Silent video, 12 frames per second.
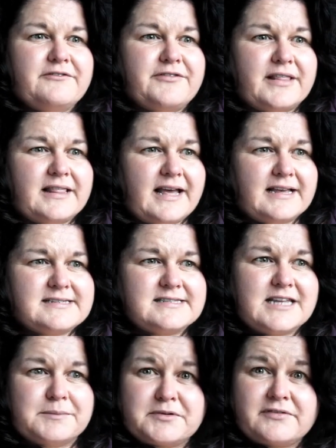for the last
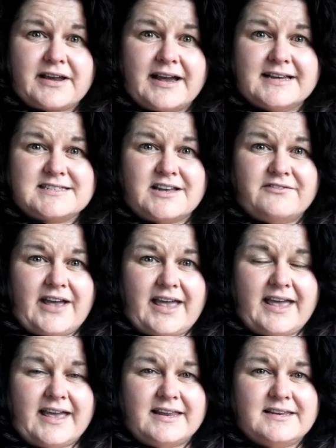number of cars I've
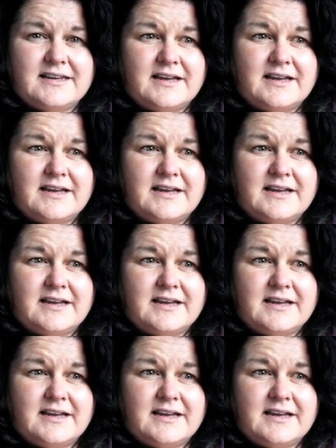had,